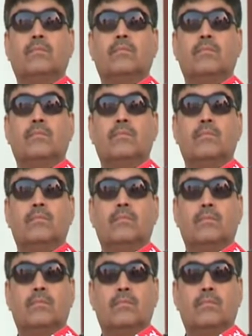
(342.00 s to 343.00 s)

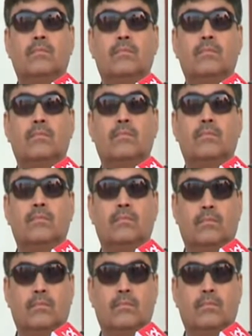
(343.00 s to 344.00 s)

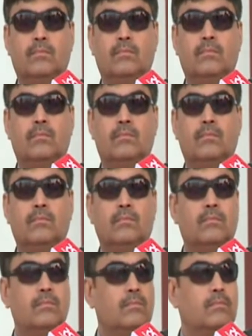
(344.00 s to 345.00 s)

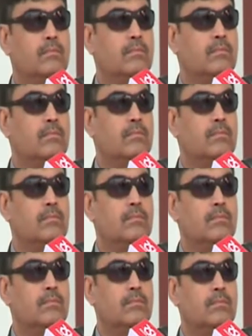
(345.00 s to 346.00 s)

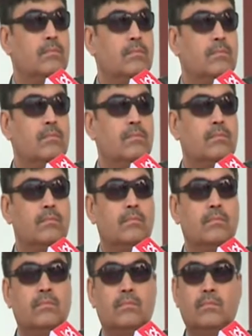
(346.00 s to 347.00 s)

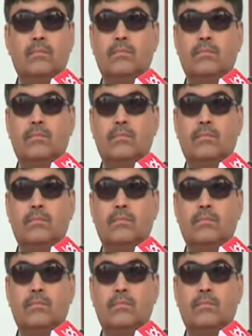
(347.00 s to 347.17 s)
No words are spoken by the person on screen.